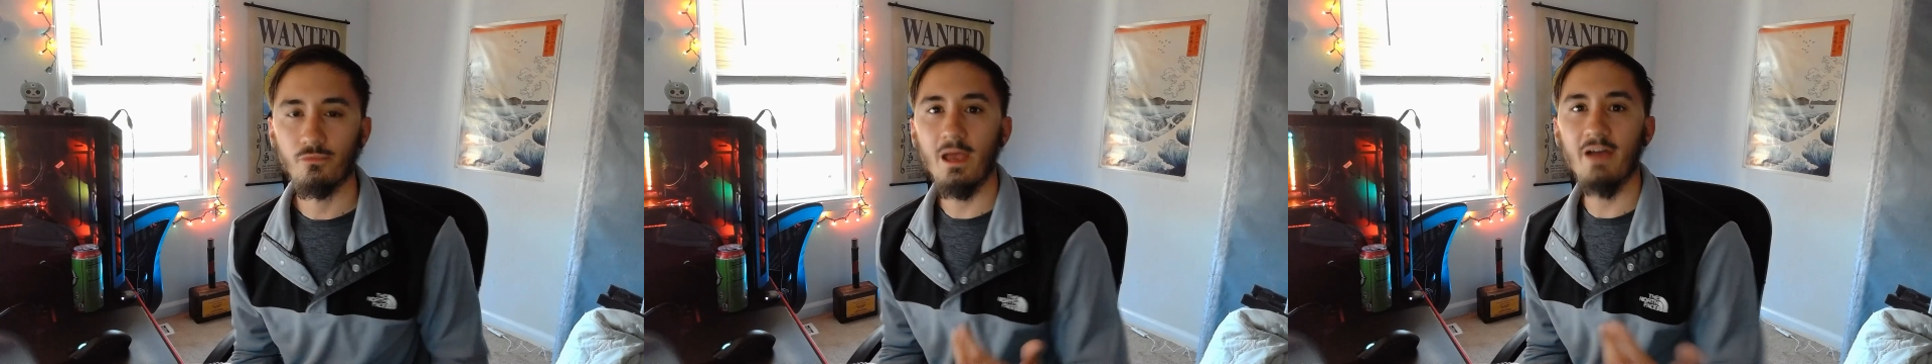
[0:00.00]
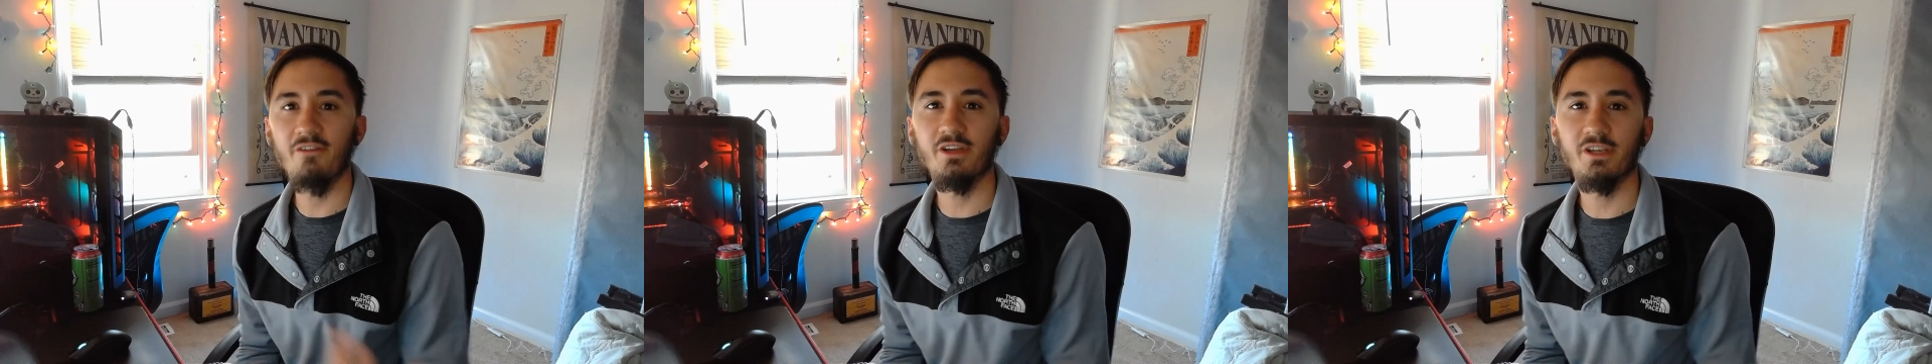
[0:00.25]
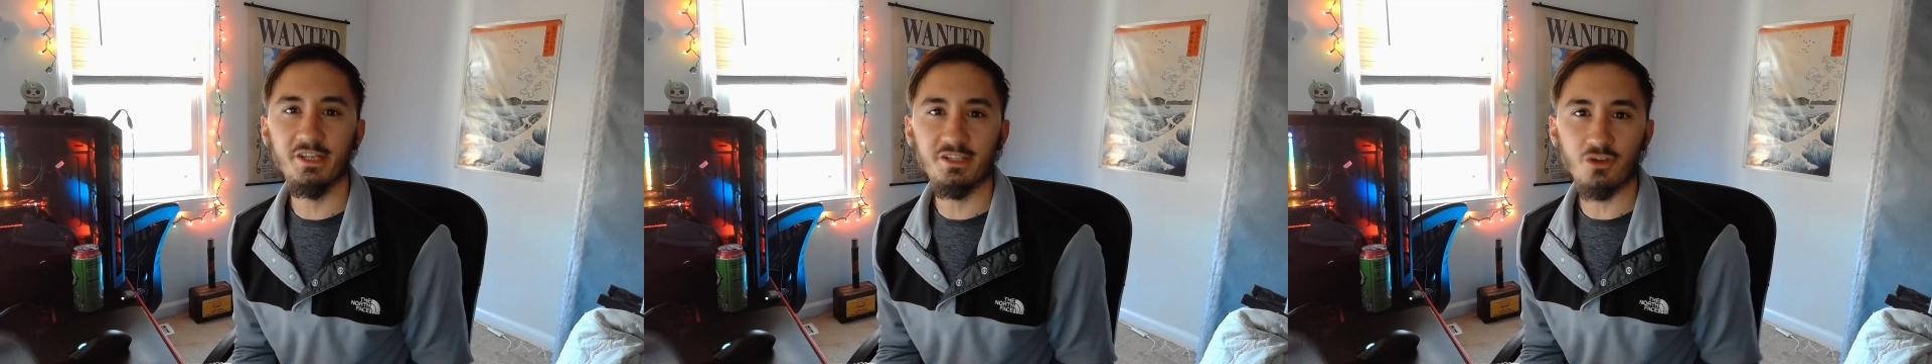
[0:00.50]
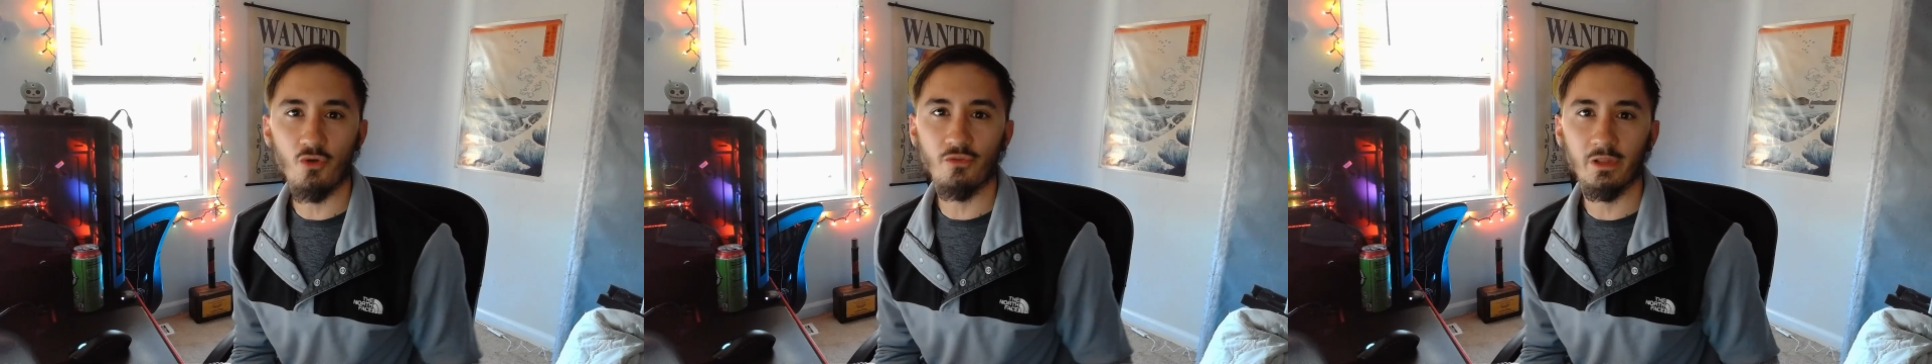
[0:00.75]
having a nice
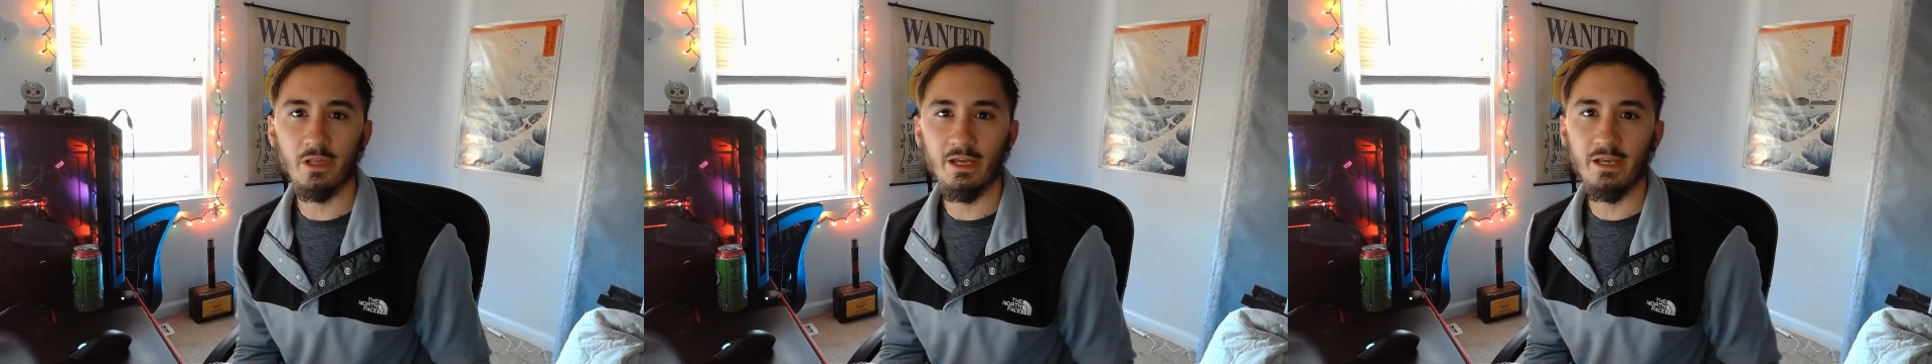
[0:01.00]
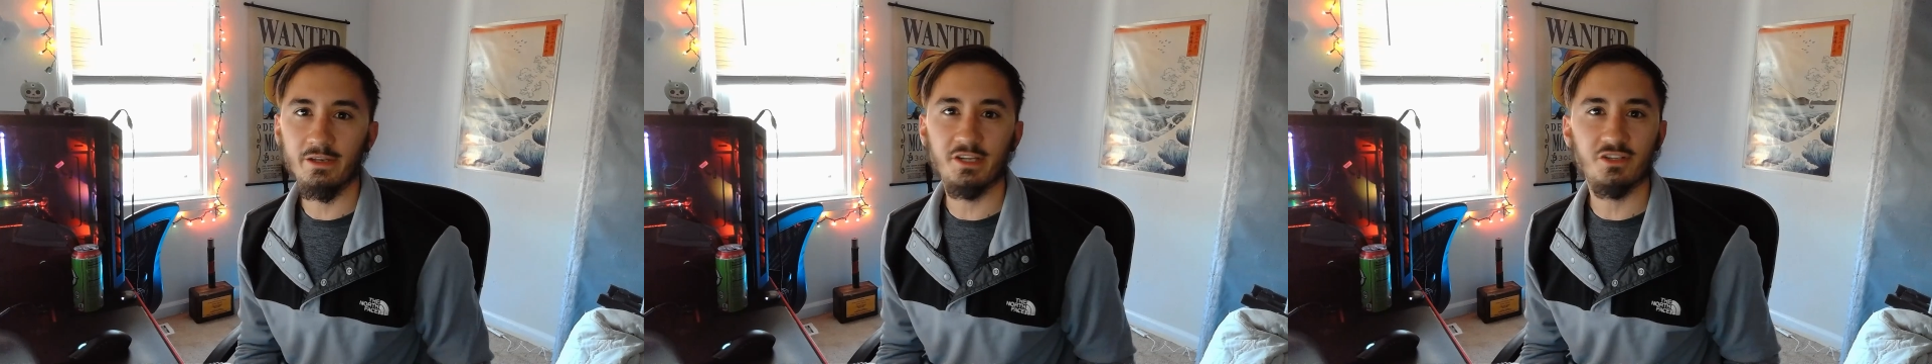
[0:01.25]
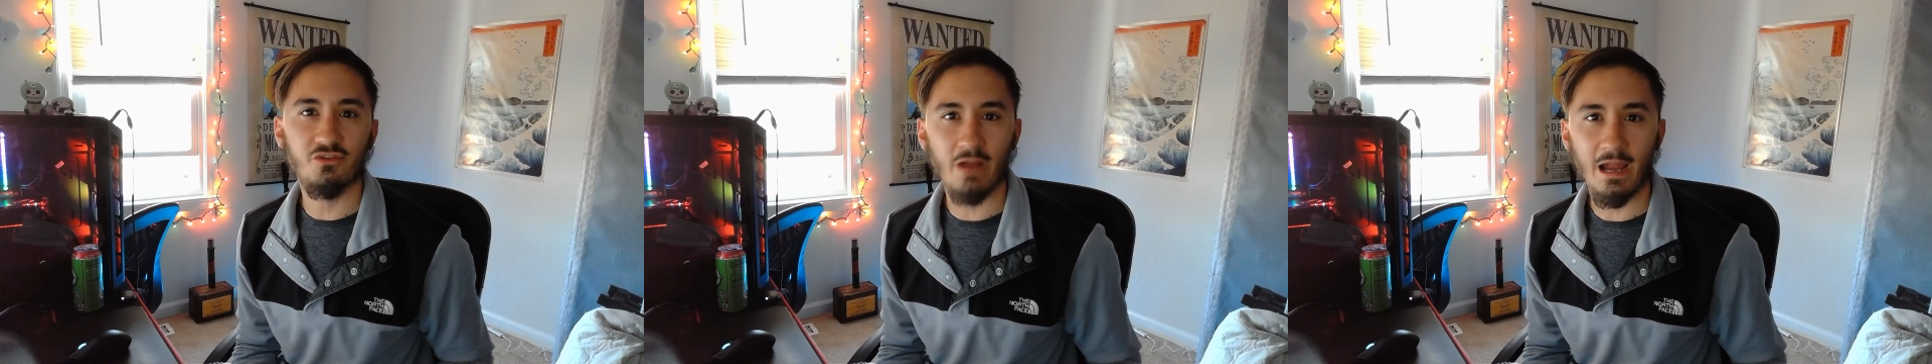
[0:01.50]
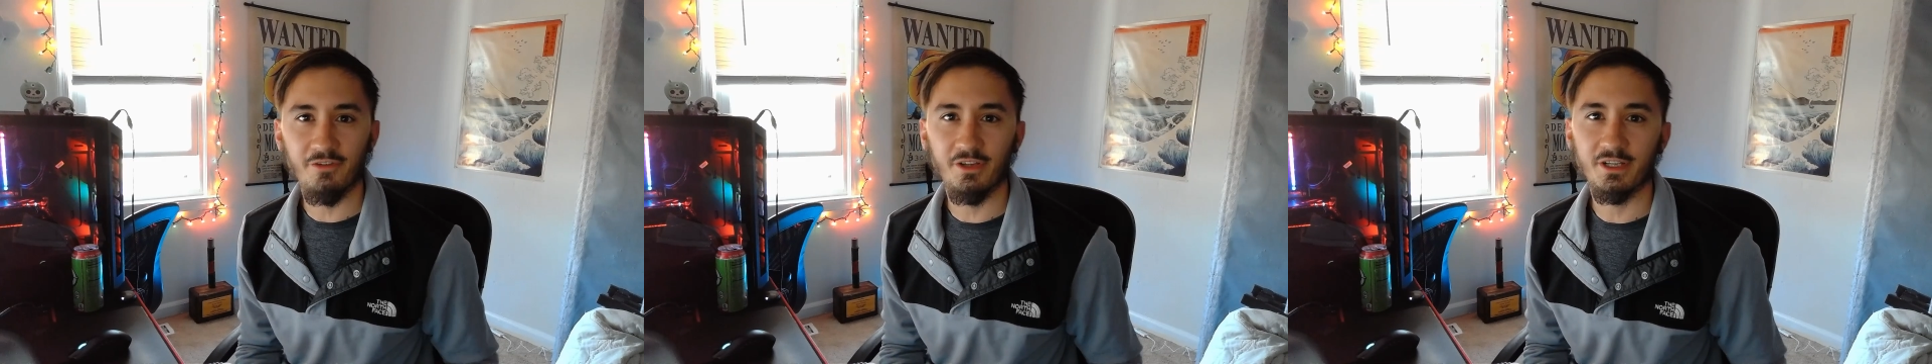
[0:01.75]
overlay, nice
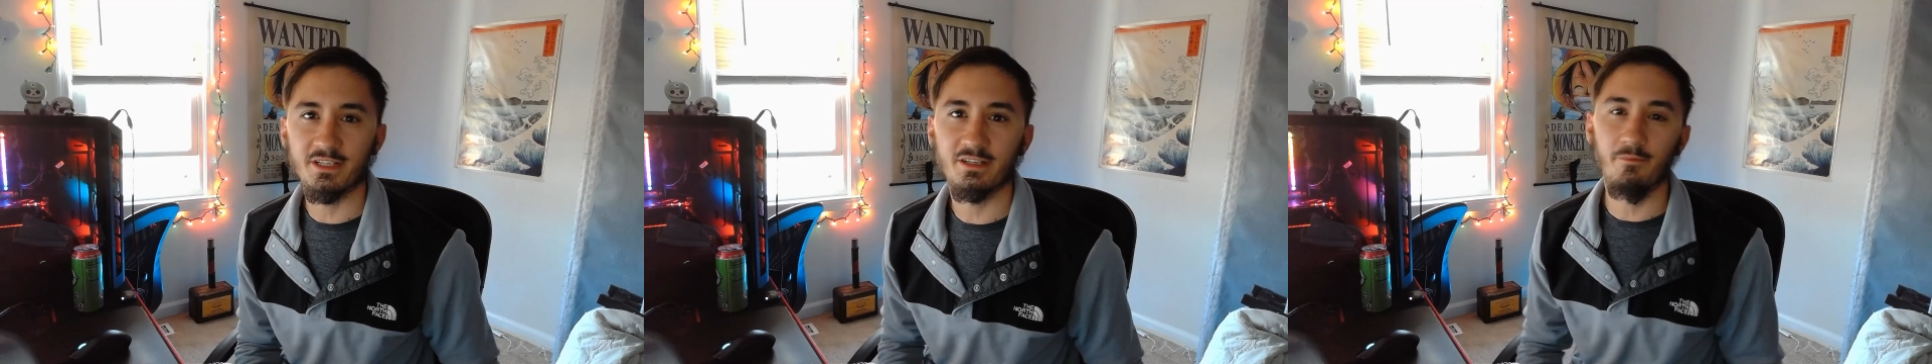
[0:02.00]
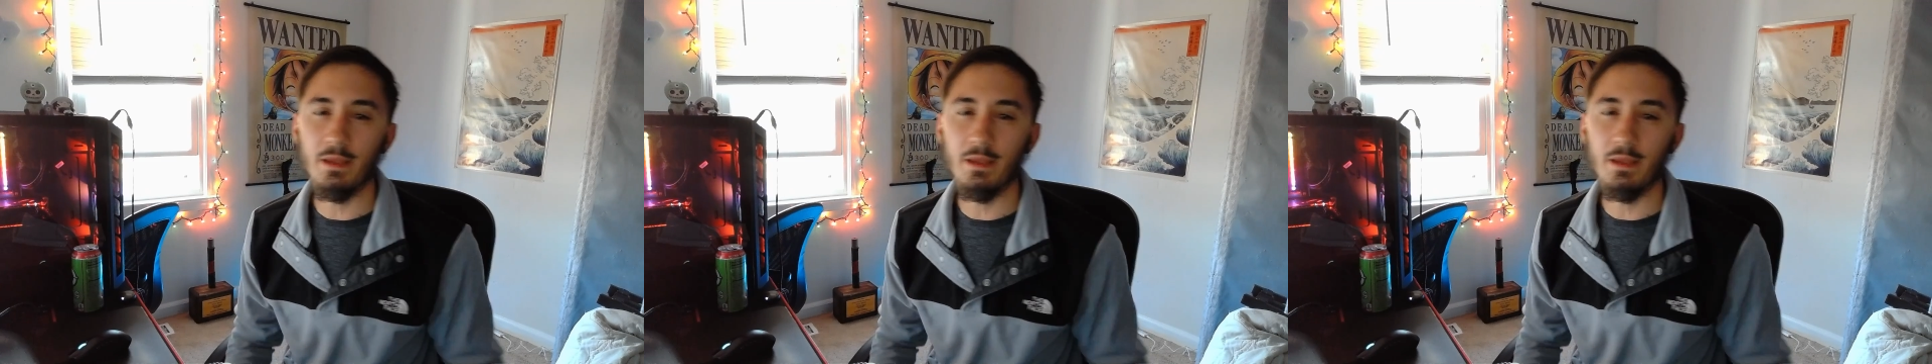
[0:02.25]
graphics,